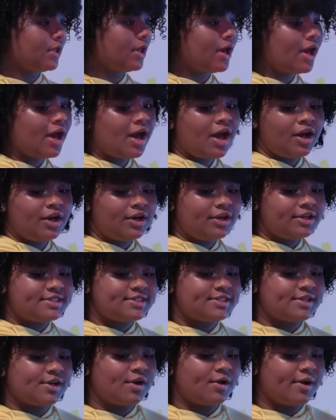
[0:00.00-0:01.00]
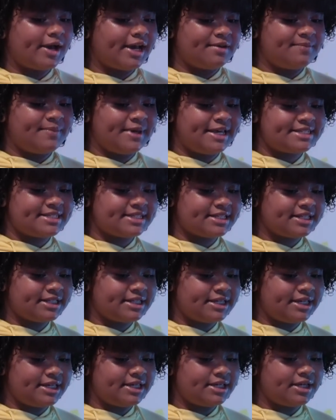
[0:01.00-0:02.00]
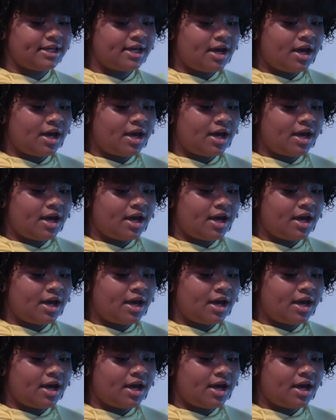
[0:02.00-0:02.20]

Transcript: Glowforge? So I basically